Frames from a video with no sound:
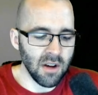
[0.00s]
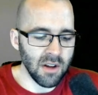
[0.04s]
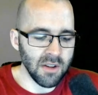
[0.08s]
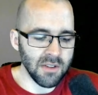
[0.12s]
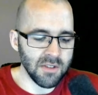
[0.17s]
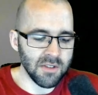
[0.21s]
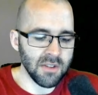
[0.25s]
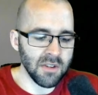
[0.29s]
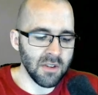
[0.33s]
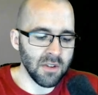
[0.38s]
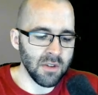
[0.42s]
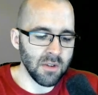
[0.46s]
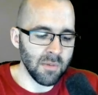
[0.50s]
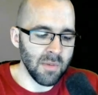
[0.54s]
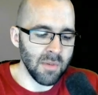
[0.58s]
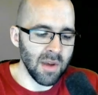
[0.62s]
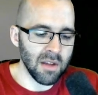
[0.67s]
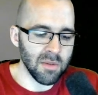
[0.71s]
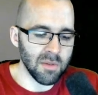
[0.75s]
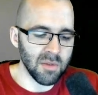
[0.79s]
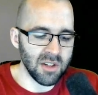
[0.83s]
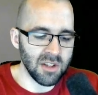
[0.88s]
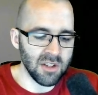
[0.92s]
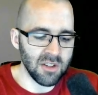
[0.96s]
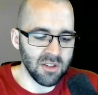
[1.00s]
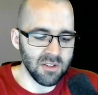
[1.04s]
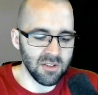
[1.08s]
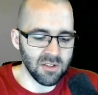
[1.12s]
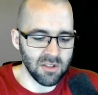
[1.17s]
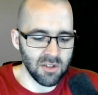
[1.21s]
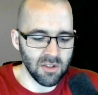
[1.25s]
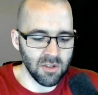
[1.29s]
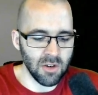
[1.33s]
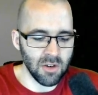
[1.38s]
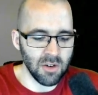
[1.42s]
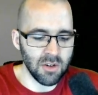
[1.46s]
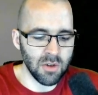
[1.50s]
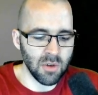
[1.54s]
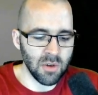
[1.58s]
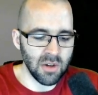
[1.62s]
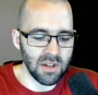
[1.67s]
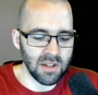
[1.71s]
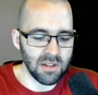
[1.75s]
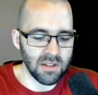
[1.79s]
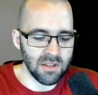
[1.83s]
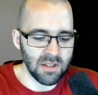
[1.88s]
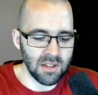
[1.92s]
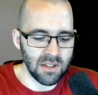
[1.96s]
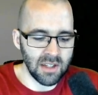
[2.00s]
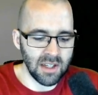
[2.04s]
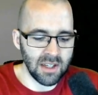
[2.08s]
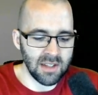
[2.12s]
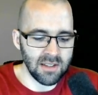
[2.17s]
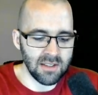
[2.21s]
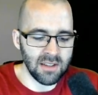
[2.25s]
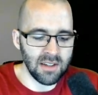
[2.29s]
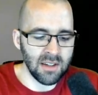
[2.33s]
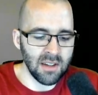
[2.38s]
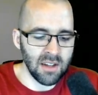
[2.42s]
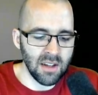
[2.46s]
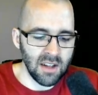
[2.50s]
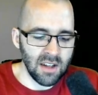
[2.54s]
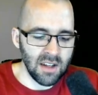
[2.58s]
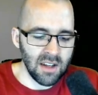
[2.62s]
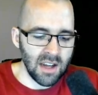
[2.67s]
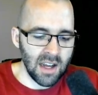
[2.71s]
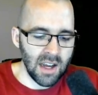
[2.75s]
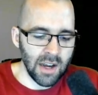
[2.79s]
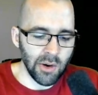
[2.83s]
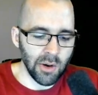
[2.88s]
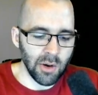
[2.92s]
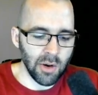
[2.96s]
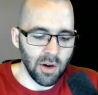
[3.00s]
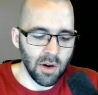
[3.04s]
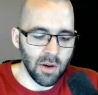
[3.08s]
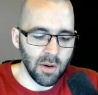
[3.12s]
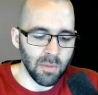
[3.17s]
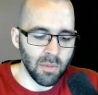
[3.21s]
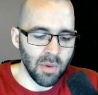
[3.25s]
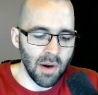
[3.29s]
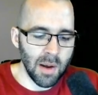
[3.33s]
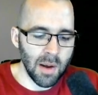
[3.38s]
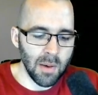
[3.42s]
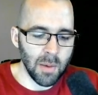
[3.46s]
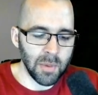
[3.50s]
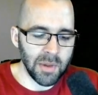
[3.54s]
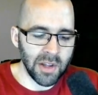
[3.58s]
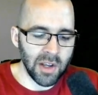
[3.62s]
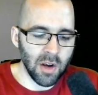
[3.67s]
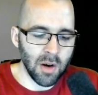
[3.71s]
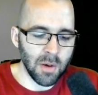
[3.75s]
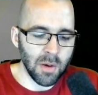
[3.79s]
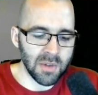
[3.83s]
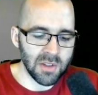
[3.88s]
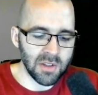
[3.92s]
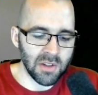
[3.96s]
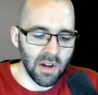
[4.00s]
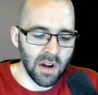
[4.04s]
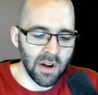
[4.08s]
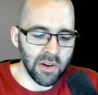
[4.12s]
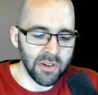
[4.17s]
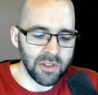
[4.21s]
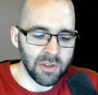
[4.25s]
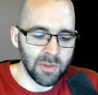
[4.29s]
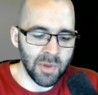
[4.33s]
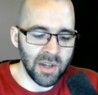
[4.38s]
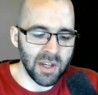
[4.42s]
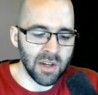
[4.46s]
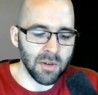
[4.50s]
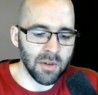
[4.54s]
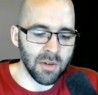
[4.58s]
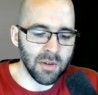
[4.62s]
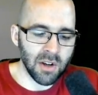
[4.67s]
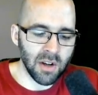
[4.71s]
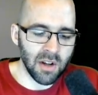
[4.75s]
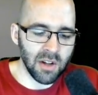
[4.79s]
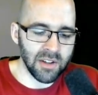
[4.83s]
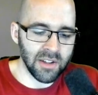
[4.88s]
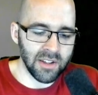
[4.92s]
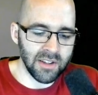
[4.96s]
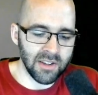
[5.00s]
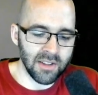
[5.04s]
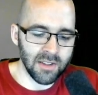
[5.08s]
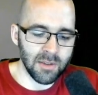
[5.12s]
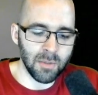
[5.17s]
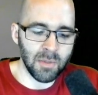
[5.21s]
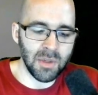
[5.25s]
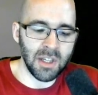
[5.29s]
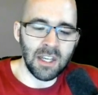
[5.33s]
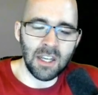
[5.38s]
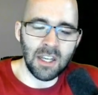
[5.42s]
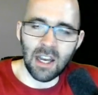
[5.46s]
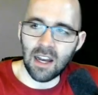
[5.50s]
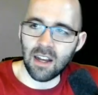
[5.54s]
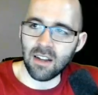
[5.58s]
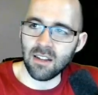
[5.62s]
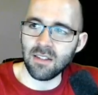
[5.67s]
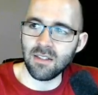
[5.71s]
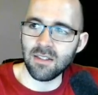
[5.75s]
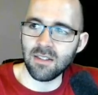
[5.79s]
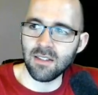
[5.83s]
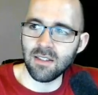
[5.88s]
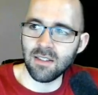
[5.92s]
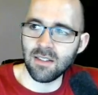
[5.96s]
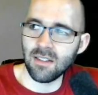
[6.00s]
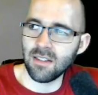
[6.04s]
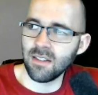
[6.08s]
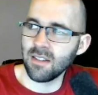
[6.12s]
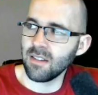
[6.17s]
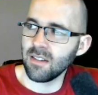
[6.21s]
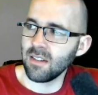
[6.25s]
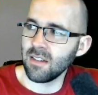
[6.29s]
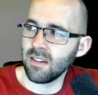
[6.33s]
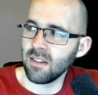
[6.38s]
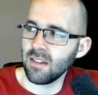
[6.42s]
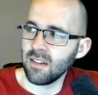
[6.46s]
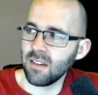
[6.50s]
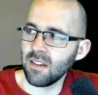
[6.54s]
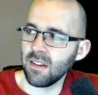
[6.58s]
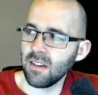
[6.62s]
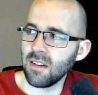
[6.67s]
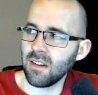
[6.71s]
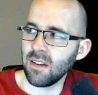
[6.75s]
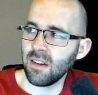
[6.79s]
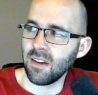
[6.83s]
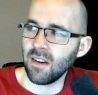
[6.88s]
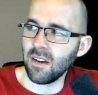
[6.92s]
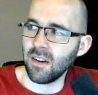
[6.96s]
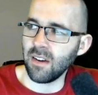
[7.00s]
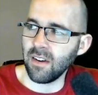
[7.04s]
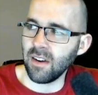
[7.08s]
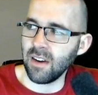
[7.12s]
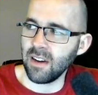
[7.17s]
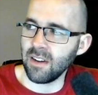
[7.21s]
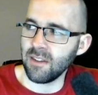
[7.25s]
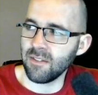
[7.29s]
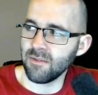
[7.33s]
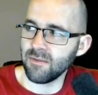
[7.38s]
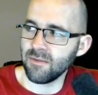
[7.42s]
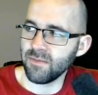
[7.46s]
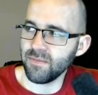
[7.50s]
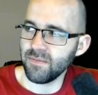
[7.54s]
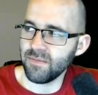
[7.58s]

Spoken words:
Also, mathematicians are notoriously lazy. I will probably almost always be calling this PS. All right.